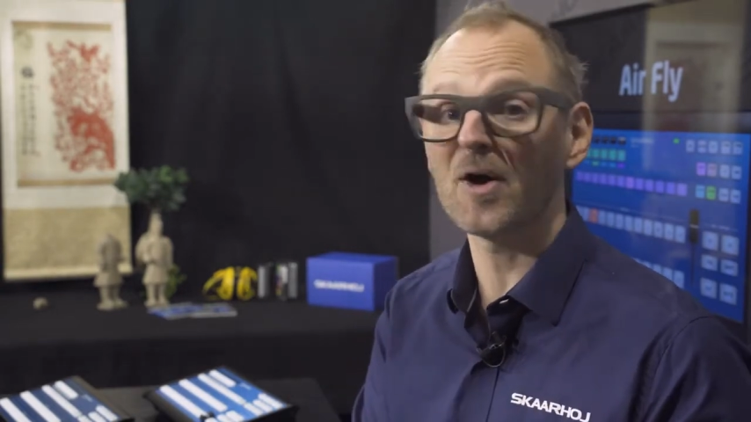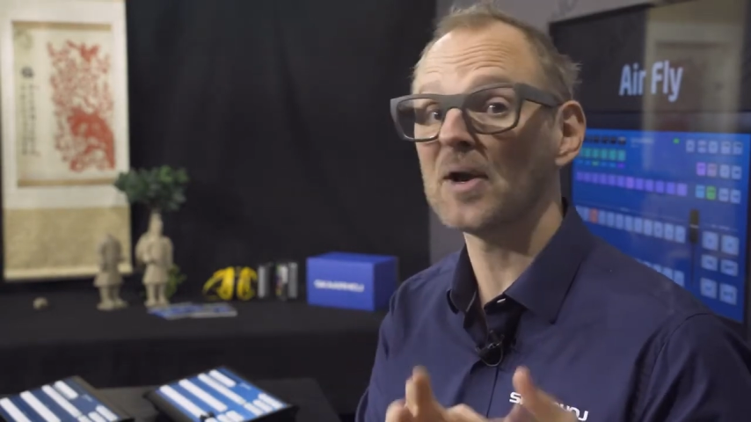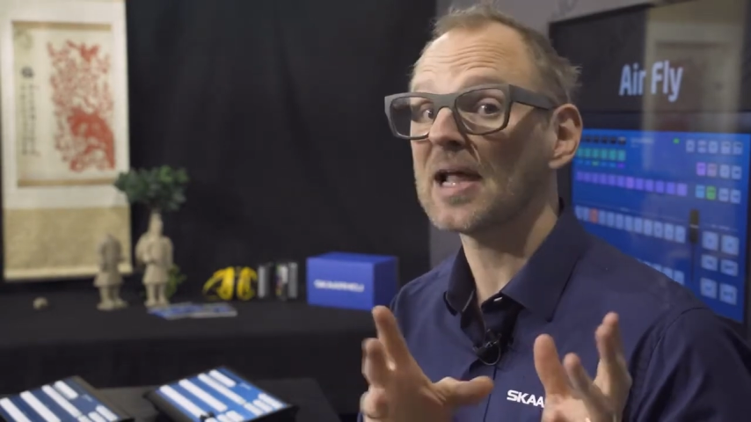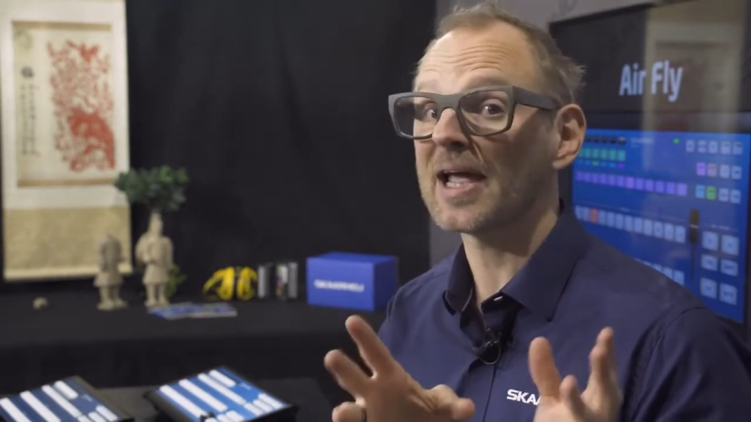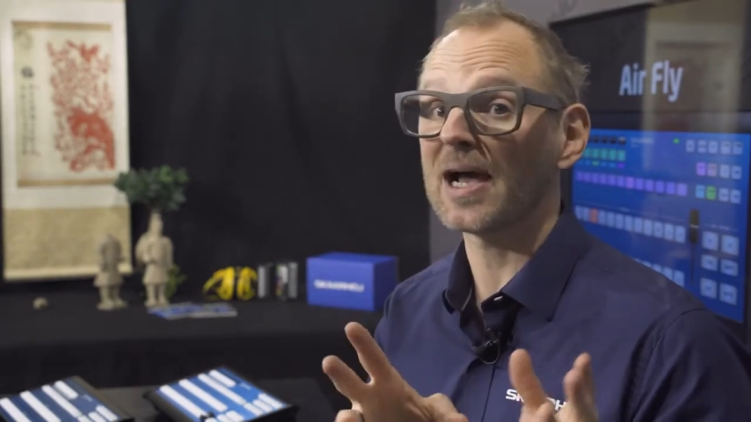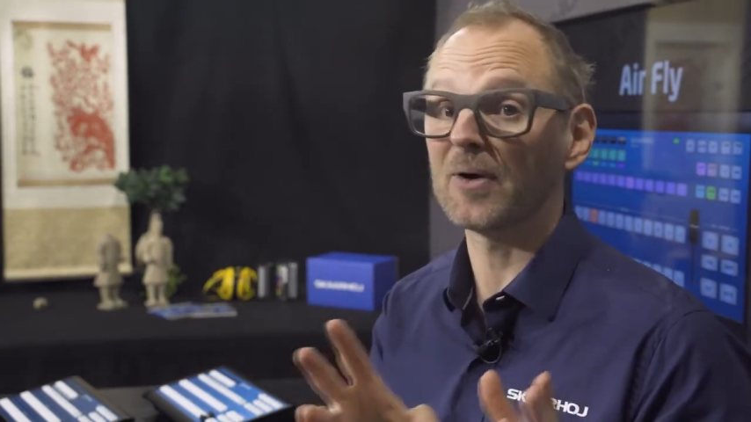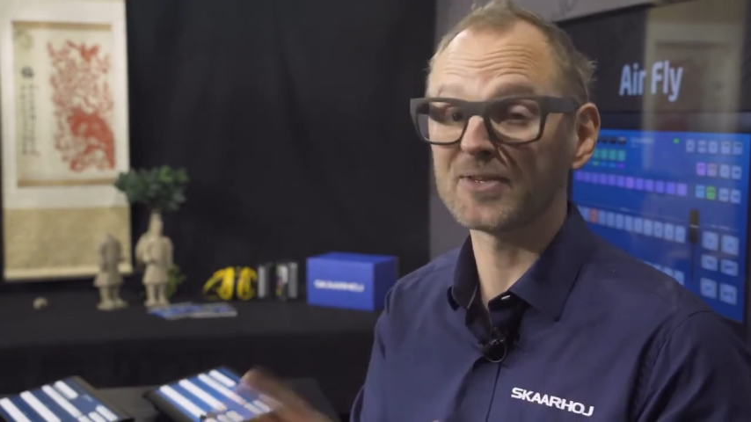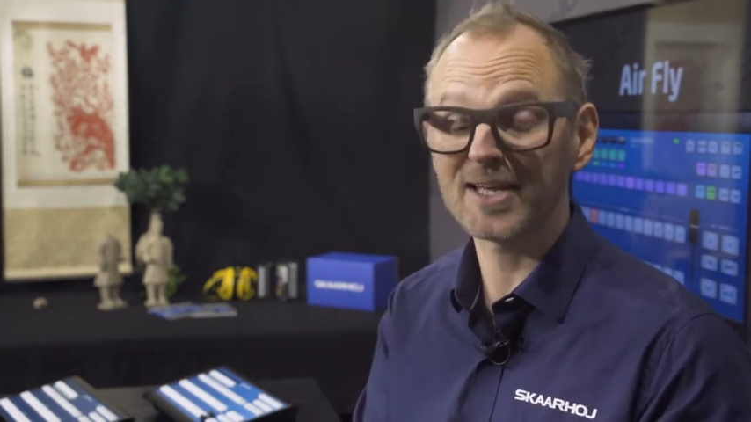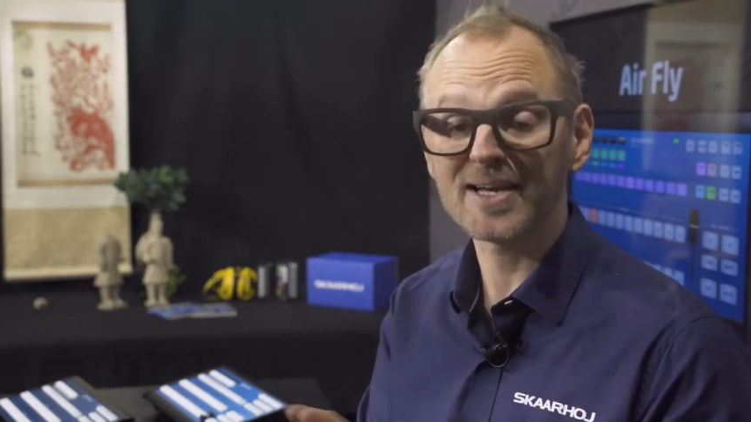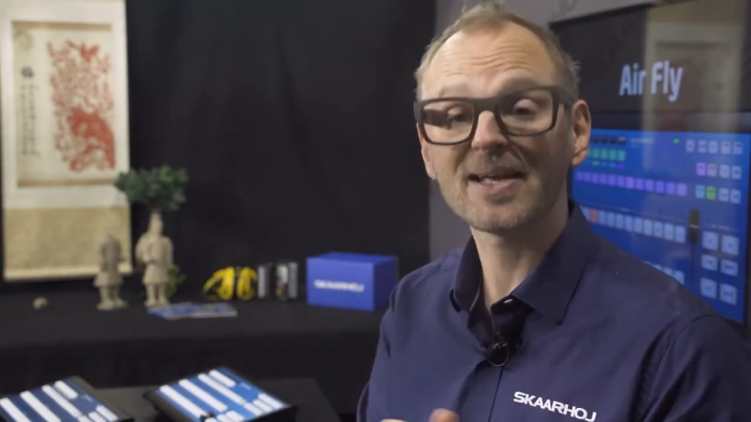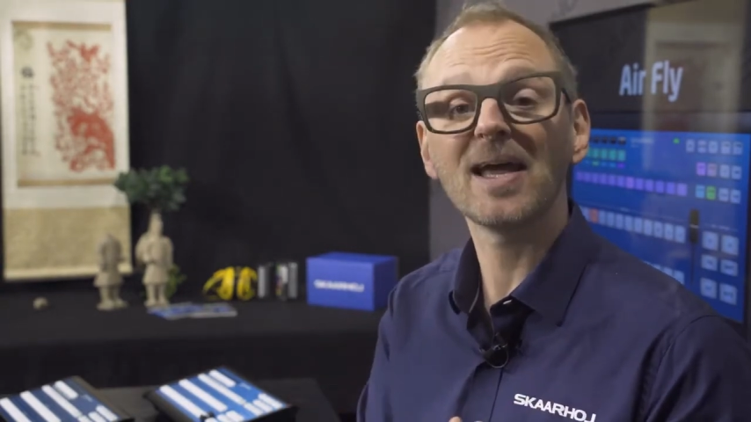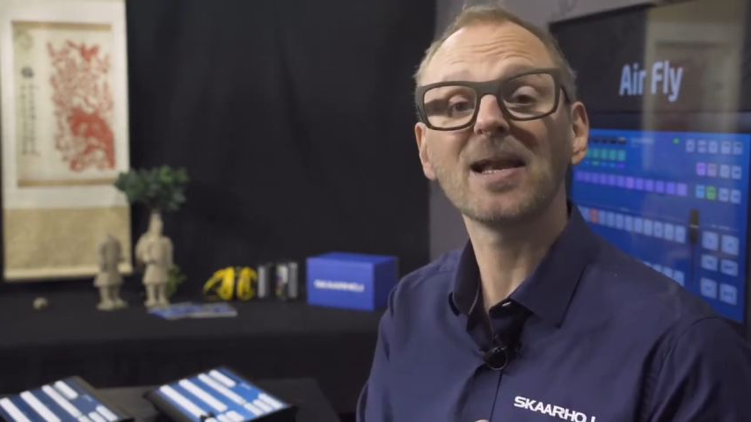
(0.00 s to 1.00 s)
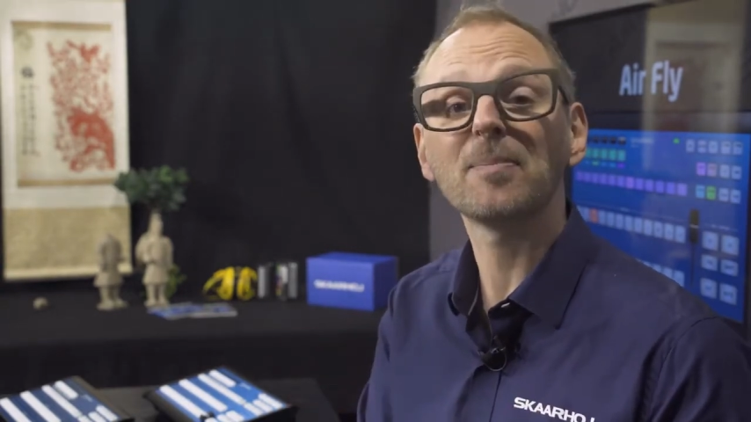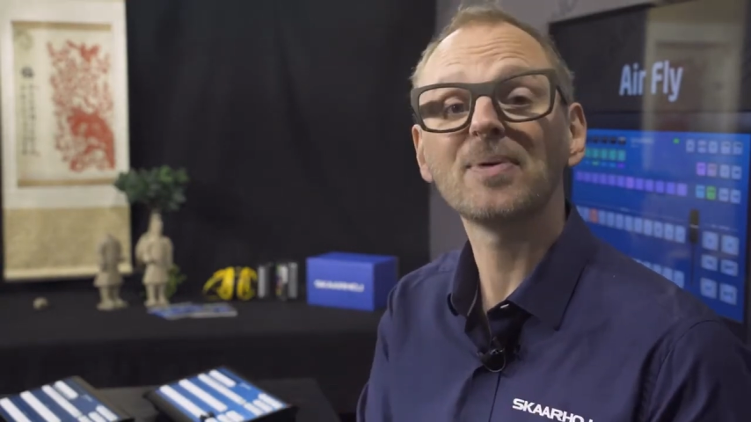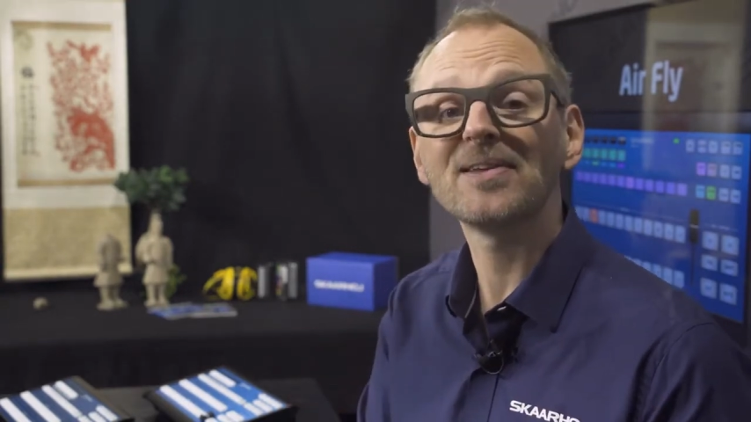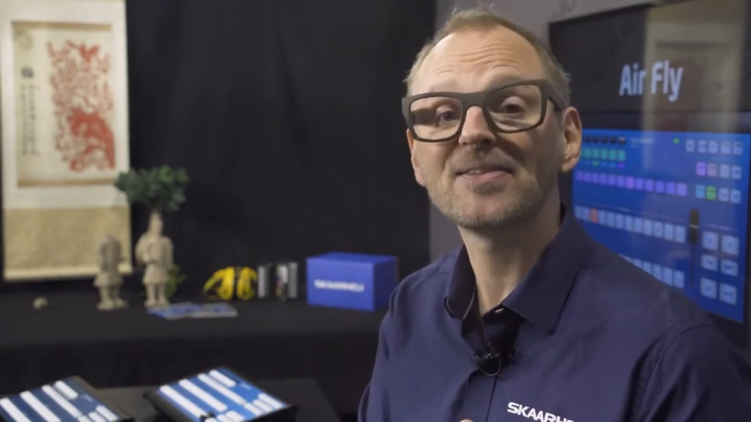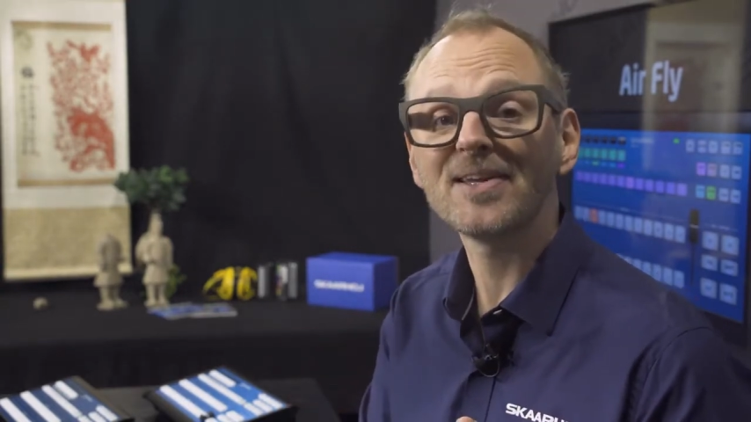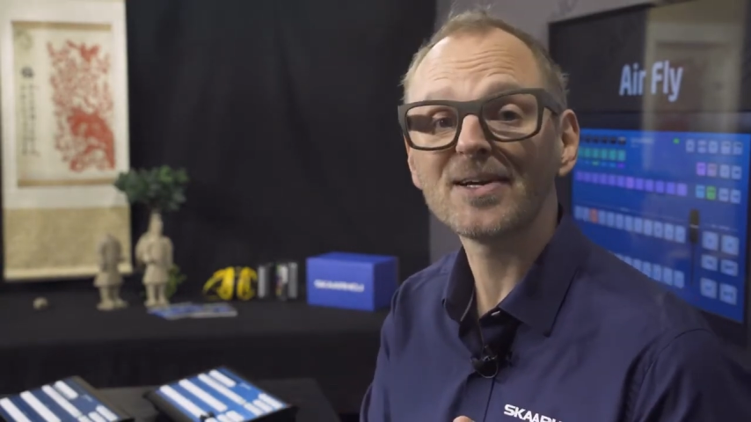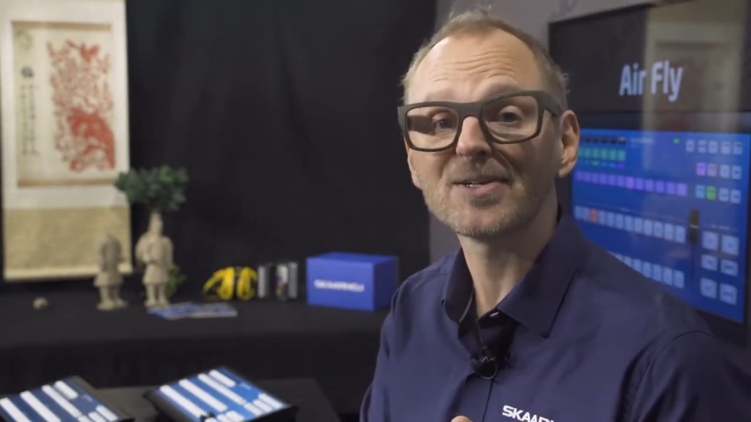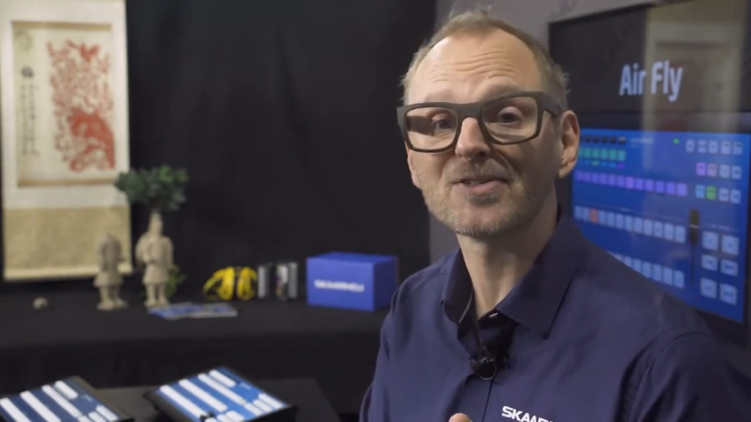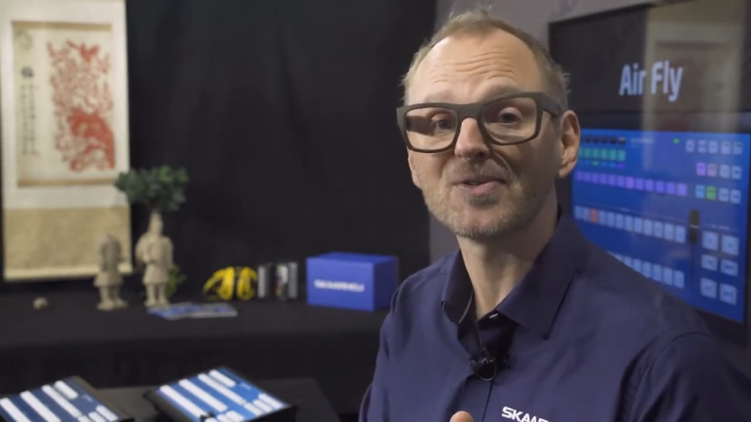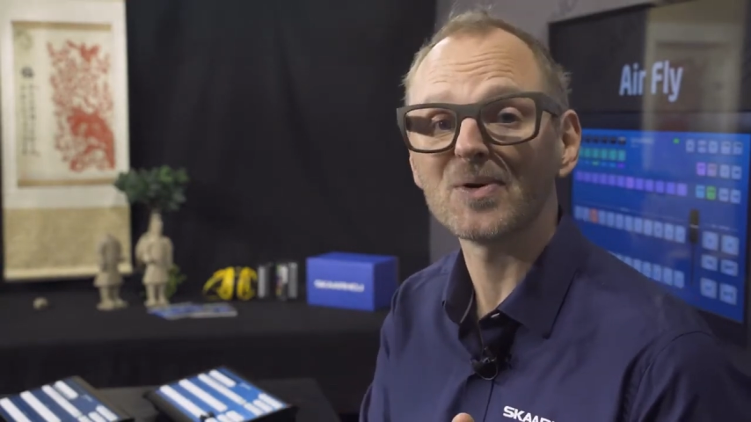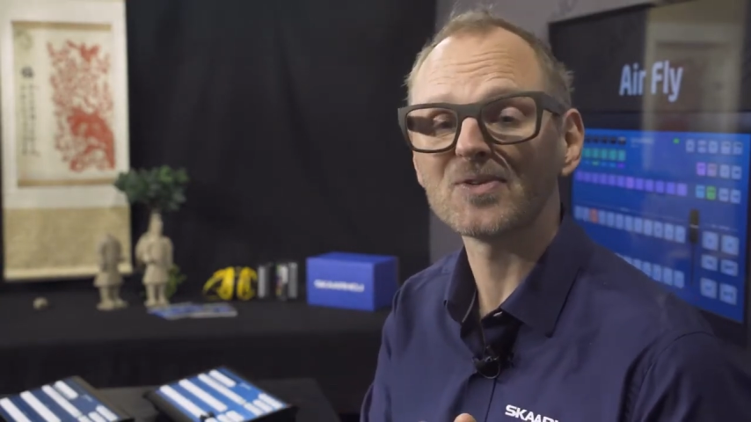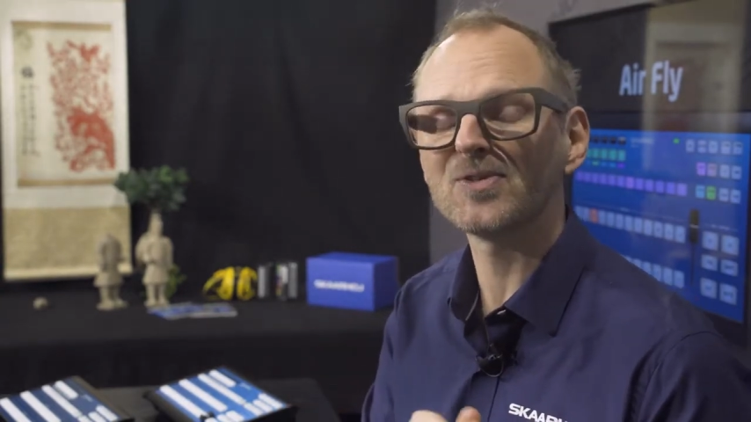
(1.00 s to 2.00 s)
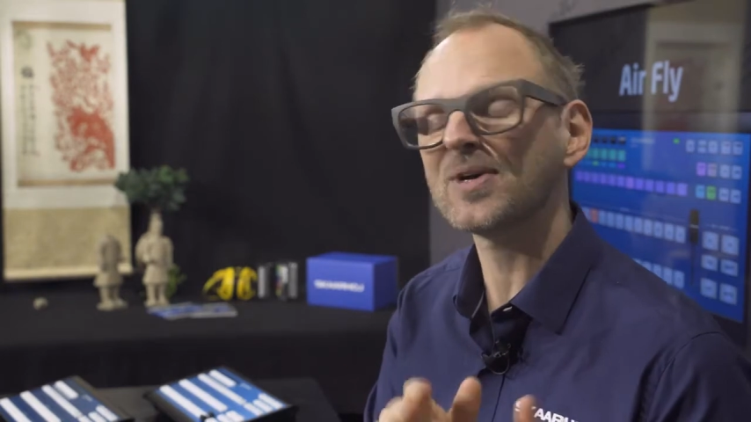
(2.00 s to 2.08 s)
unlike our dedicated PTZ controllers,